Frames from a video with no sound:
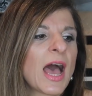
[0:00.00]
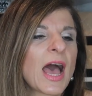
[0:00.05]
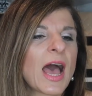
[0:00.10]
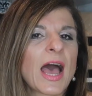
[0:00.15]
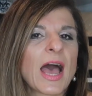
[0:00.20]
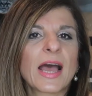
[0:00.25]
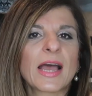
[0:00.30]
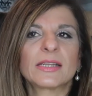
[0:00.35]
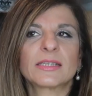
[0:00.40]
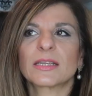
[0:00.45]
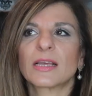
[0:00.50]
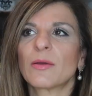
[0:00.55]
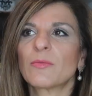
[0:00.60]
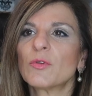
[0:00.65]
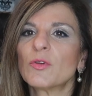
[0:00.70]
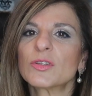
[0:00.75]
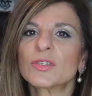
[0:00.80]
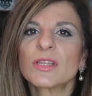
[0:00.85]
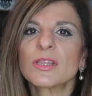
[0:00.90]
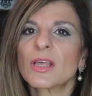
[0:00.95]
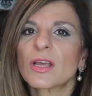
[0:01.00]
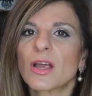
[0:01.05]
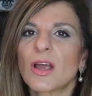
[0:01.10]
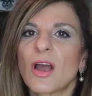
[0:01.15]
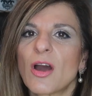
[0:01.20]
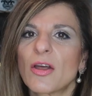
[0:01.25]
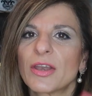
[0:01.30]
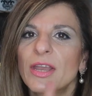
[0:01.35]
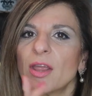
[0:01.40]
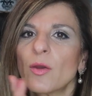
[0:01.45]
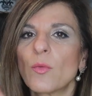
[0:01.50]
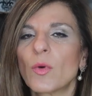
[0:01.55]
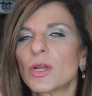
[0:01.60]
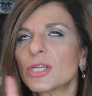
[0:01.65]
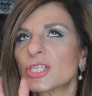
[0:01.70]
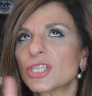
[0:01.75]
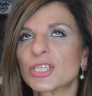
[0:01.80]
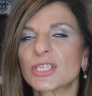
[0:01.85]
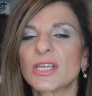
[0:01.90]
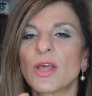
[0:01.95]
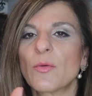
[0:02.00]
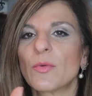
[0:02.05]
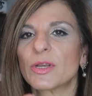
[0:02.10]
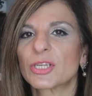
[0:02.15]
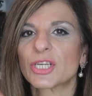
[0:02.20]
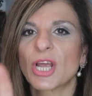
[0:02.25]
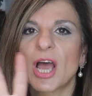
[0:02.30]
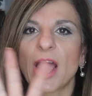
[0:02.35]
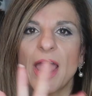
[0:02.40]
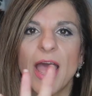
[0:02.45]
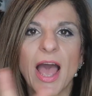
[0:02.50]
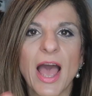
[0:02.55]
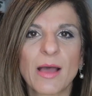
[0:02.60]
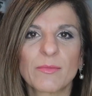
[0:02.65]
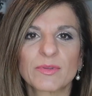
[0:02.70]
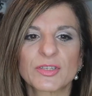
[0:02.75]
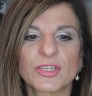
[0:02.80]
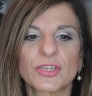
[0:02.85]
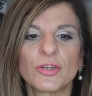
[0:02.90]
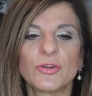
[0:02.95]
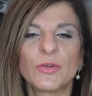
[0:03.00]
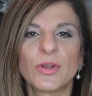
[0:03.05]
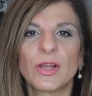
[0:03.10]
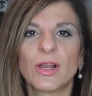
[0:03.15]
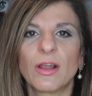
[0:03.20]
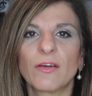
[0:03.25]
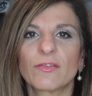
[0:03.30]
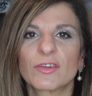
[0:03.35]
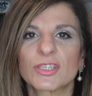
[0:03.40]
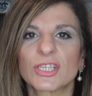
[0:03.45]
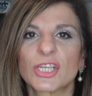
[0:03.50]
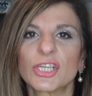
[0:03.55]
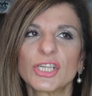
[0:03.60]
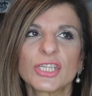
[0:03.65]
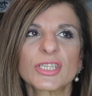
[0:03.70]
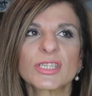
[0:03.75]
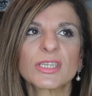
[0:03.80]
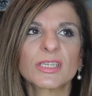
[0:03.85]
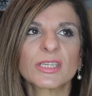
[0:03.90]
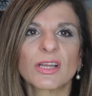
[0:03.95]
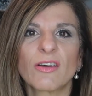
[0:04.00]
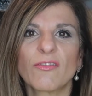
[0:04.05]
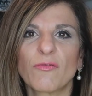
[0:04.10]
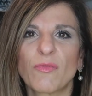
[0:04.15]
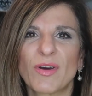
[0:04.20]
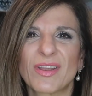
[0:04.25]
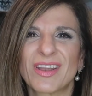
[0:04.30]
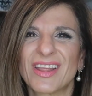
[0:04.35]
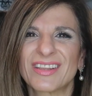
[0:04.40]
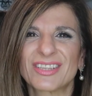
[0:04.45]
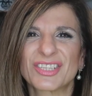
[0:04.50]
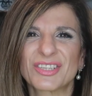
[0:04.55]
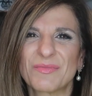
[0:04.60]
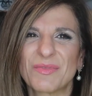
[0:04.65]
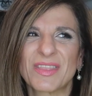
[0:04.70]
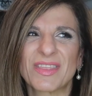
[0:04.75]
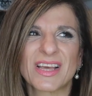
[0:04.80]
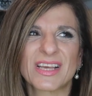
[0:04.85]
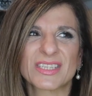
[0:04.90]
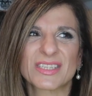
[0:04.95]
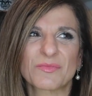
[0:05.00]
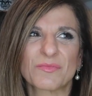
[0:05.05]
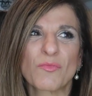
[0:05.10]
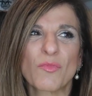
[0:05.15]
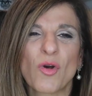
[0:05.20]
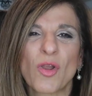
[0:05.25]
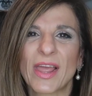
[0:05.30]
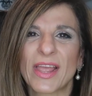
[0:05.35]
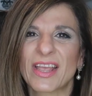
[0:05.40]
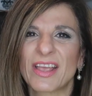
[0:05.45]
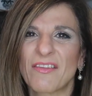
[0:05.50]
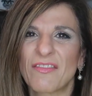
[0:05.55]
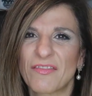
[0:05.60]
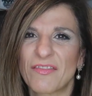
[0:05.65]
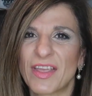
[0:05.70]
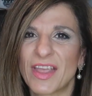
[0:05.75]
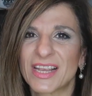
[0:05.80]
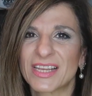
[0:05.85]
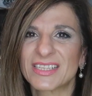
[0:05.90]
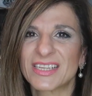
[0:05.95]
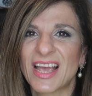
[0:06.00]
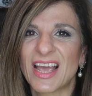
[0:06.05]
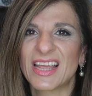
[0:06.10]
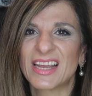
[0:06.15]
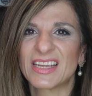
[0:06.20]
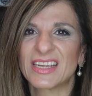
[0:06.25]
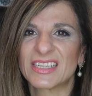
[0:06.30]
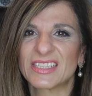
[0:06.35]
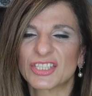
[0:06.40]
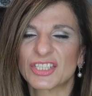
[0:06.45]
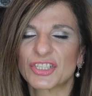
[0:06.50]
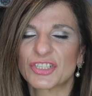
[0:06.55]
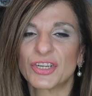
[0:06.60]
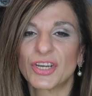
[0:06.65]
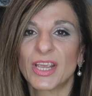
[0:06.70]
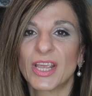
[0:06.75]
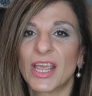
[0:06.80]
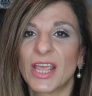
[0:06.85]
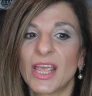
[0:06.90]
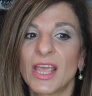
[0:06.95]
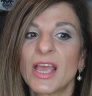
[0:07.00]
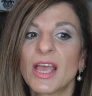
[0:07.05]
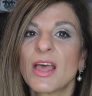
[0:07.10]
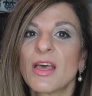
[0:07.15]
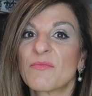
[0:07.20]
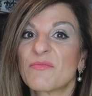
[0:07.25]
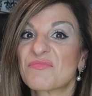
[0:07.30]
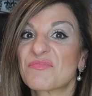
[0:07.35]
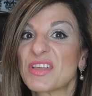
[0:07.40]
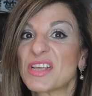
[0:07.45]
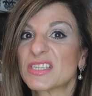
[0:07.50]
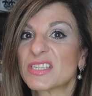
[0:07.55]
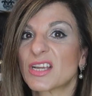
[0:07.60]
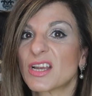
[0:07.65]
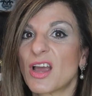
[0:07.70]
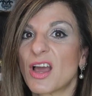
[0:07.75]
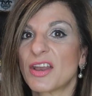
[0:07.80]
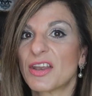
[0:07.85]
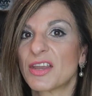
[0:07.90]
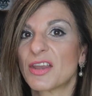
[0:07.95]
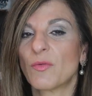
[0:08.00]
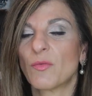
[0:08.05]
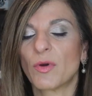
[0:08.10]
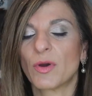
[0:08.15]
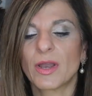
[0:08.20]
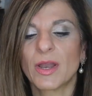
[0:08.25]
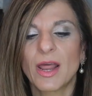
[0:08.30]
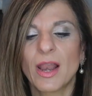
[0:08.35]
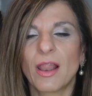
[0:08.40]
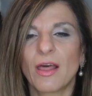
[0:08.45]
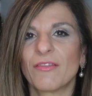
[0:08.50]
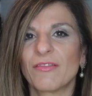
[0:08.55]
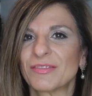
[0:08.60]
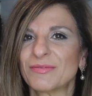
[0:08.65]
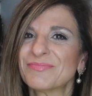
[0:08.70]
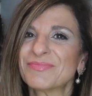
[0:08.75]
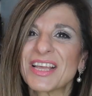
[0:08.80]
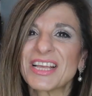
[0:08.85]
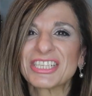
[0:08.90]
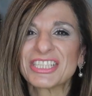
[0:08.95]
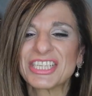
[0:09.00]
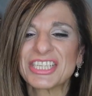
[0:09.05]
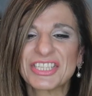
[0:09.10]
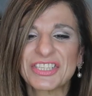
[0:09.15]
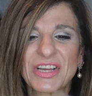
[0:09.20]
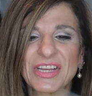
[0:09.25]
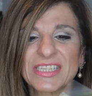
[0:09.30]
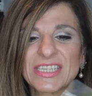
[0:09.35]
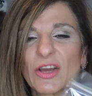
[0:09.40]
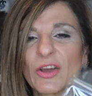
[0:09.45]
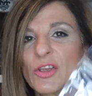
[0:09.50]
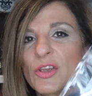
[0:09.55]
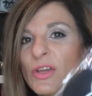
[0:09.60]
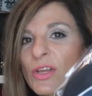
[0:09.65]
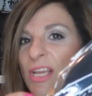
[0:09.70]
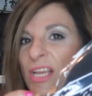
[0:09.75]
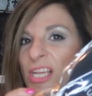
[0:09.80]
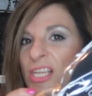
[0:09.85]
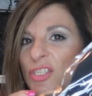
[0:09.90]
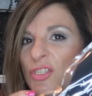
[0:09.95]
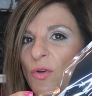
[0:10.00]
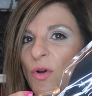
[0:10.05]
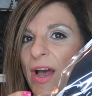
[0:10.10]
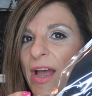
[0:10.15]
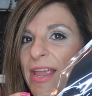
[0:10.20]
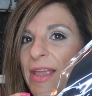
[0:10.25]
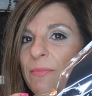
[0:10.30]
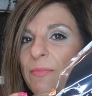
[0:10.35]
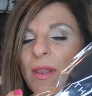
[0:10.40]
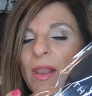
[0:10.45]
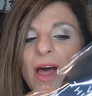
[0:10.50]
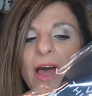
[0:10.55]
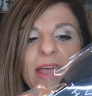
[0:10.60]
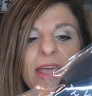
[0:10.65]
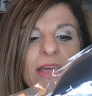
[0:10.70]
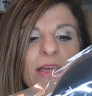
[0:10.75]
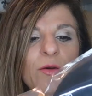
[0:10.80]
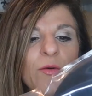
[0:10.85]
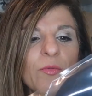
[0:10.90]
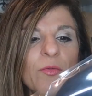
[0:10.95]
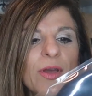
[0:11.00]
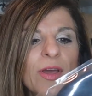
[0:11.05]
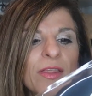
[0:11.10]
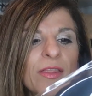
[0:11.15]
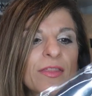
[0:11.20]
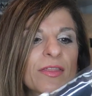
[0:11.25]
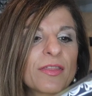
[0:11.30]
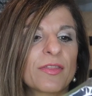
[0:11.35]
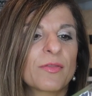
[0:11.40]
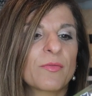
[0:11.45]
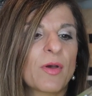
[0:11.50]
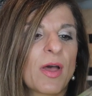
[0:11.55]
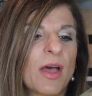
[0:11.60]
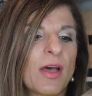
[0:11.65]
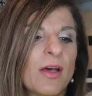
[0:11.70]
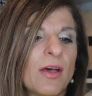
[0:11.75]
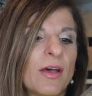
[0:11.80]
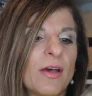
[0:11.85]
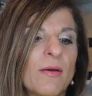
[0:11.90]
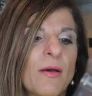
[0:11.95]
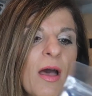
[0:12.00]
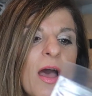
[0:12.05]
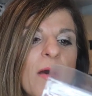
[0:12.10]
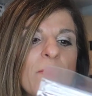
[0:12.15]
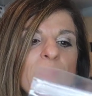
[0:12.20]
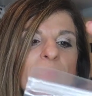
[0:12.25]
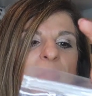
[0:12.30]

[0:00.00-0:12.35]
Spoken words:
And I'm using the Garnier one just now, which I absolutely love. Because I use the Dove one, and to me, that's more like a fake tan, and it's streaky. This Garnier one, I love. Just thought I'd tell you. So I apply it with a